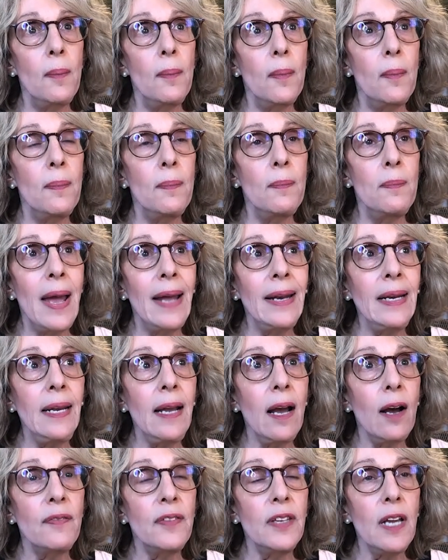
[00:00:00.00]
many
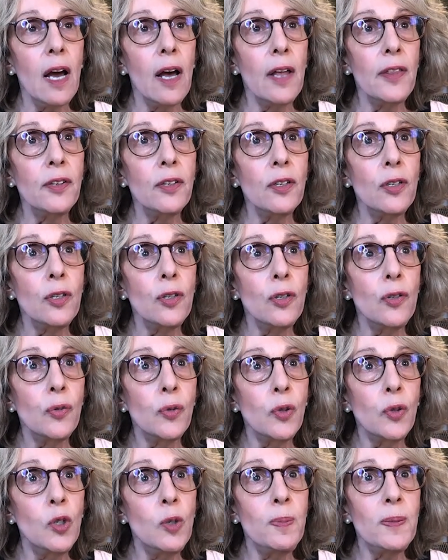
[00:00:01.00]
of the other
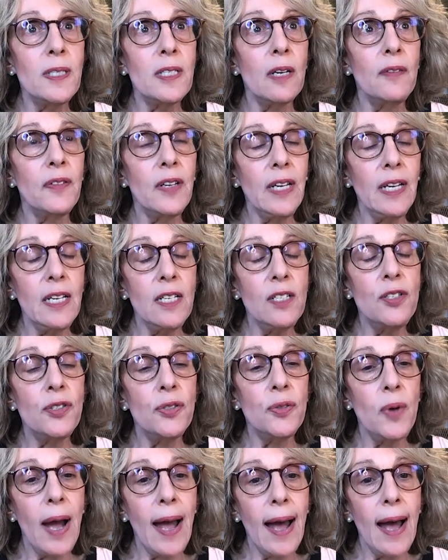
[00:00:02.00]
groups of
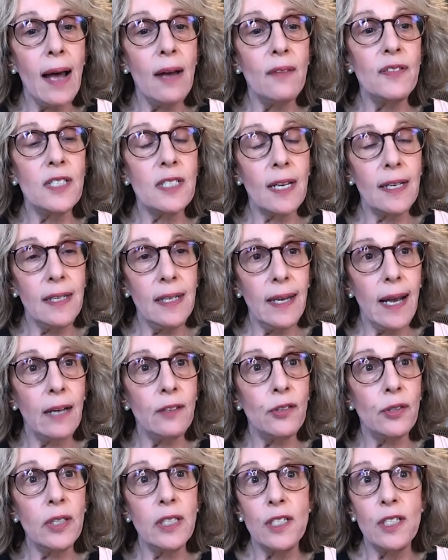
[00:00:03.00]
kids who have
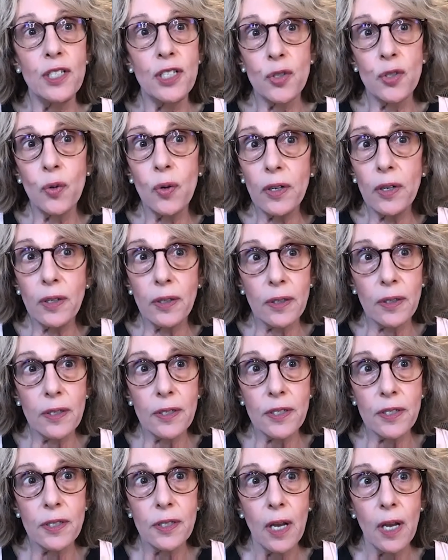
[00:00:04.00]
psychiatric
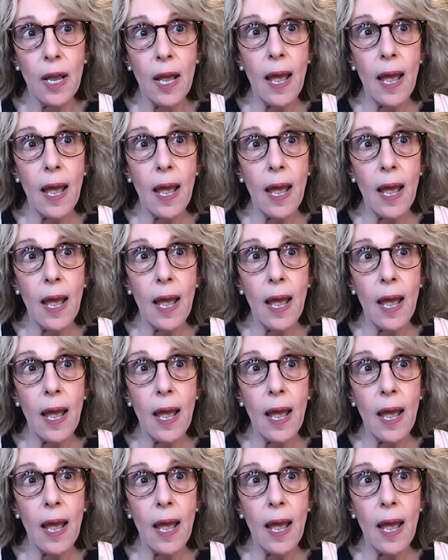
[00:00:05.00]
disorders.